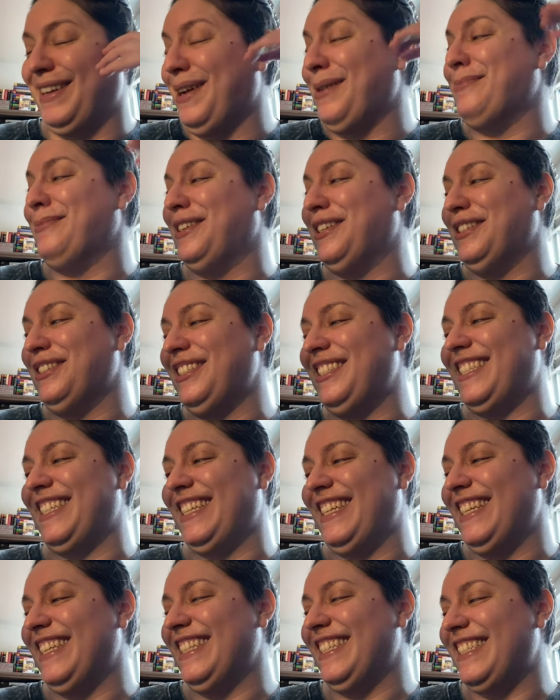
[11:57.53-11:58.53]
I mean,
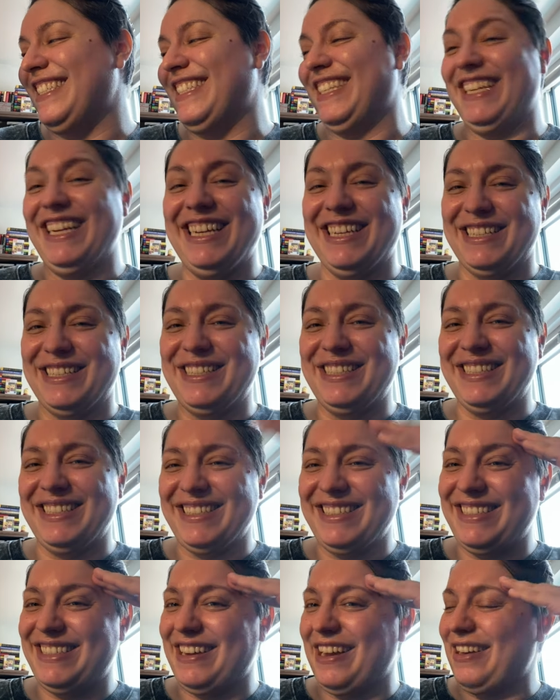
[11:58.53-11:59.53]
she she is
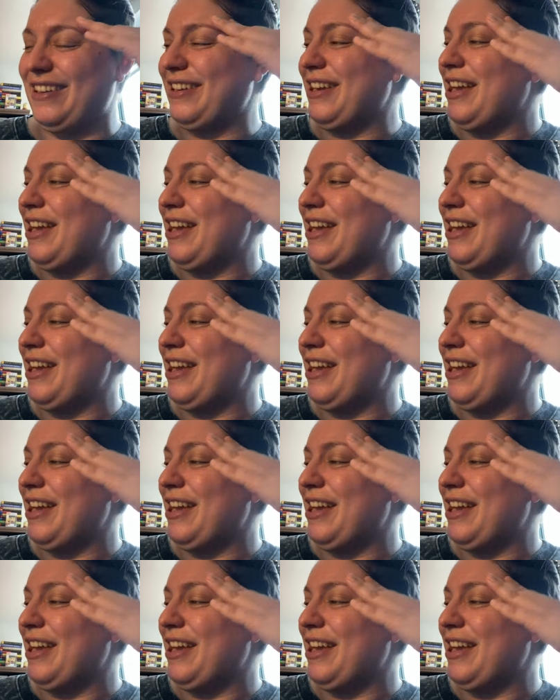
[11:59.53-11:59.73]
young.